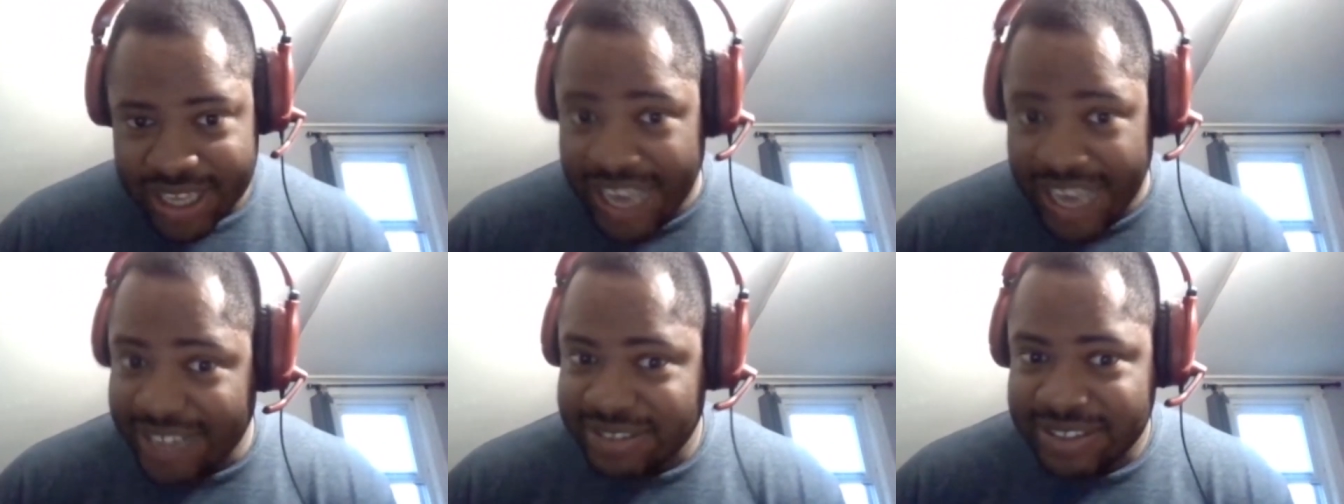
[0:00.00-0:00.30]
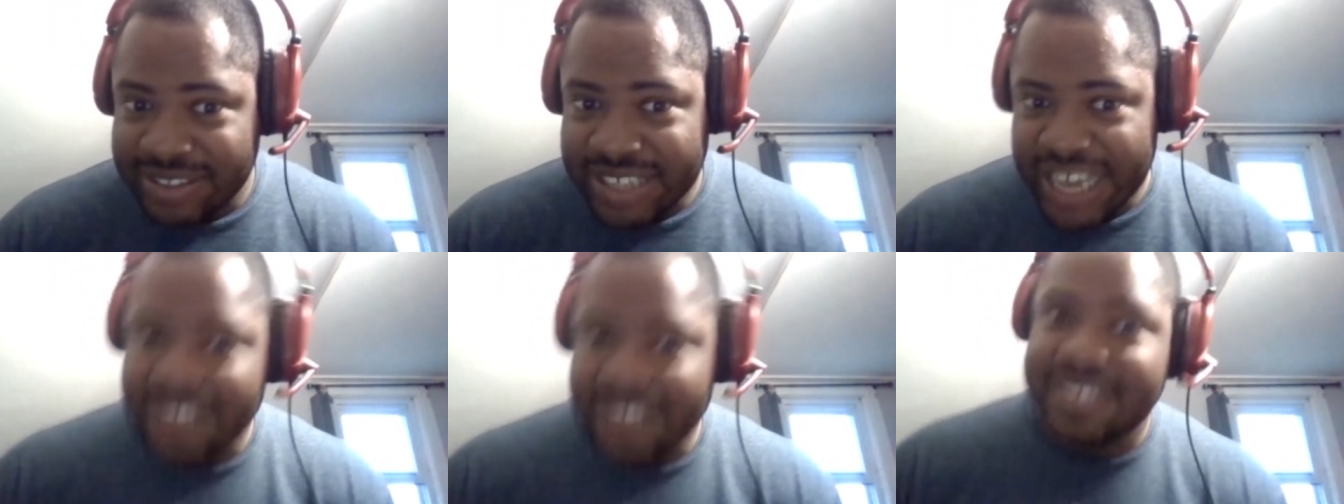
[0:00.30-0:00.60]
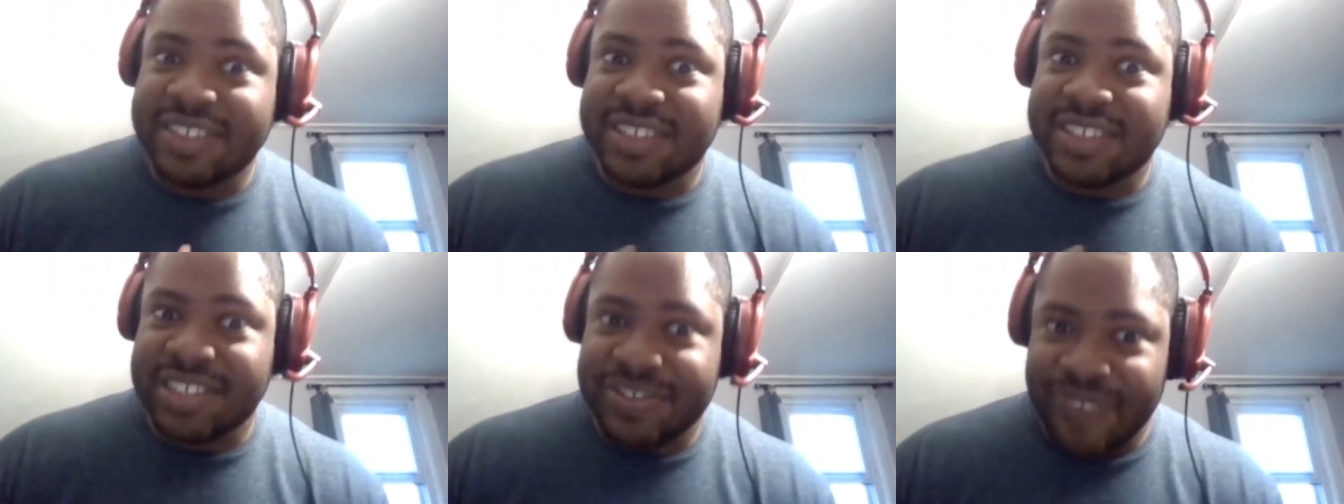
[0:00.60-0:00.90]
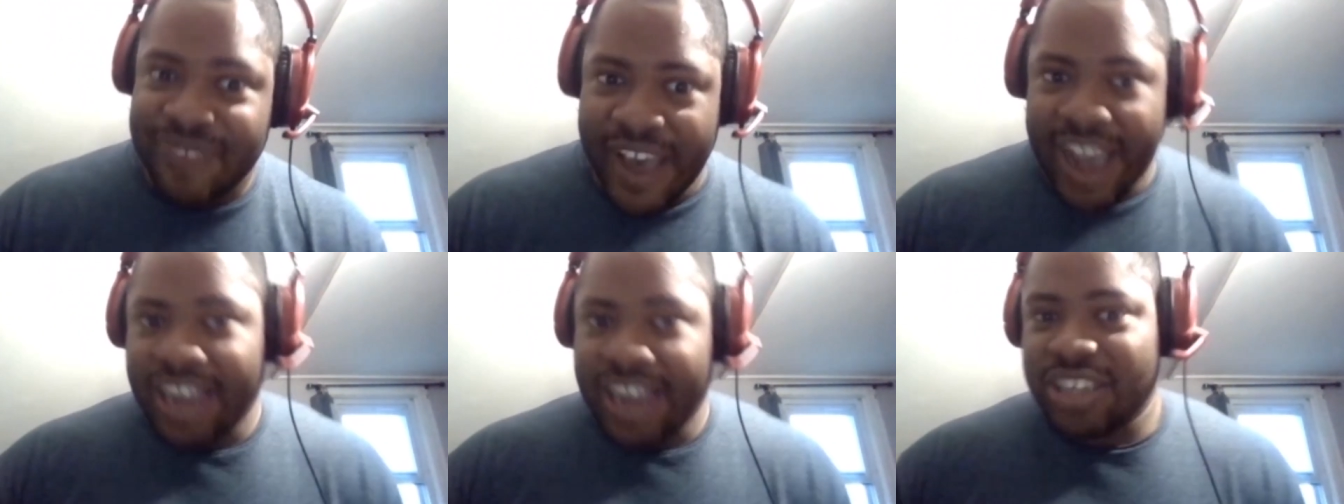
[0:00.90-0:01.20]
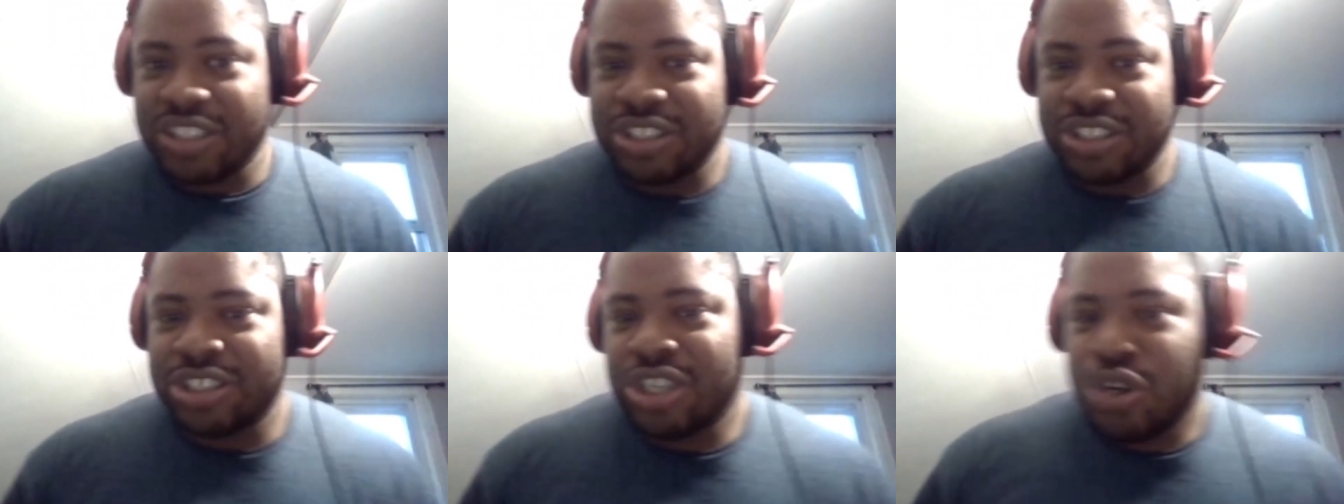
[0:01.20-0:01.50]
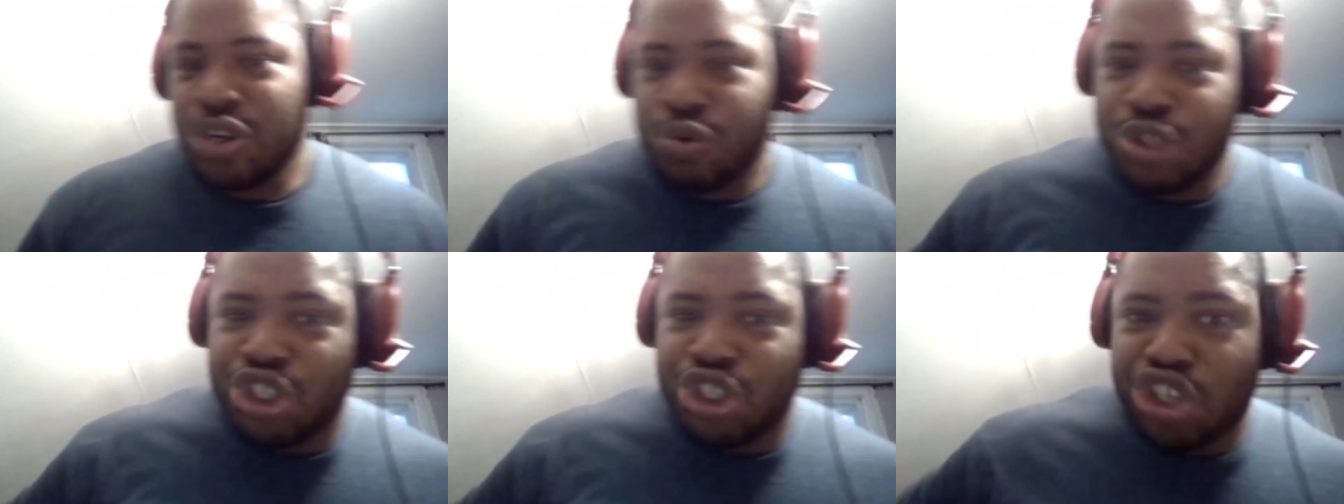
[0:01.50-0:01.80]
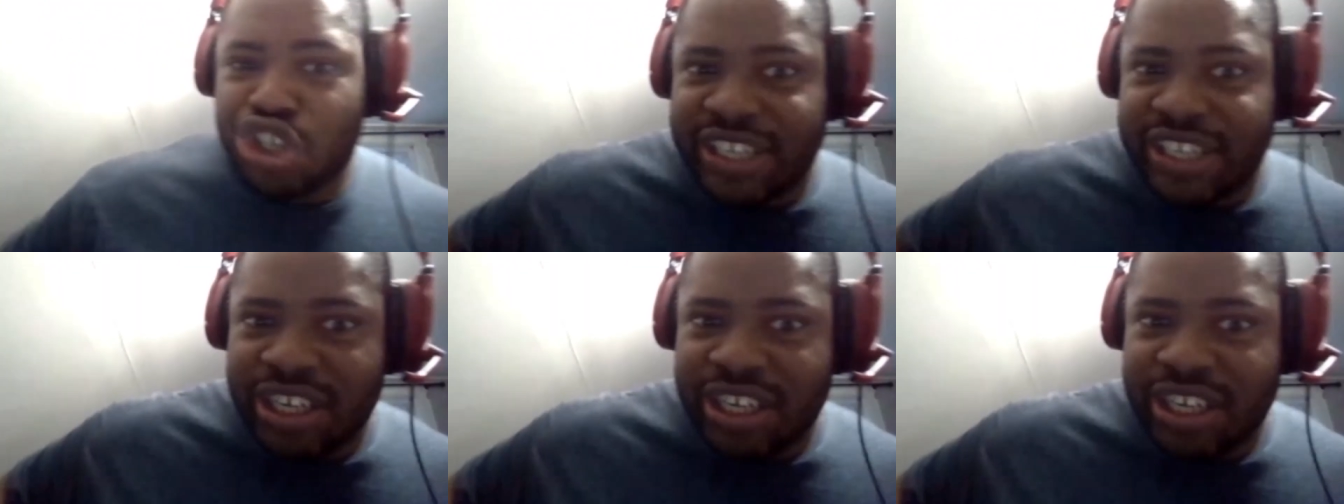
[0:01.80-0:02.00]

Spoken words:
yes, take this as fact. We should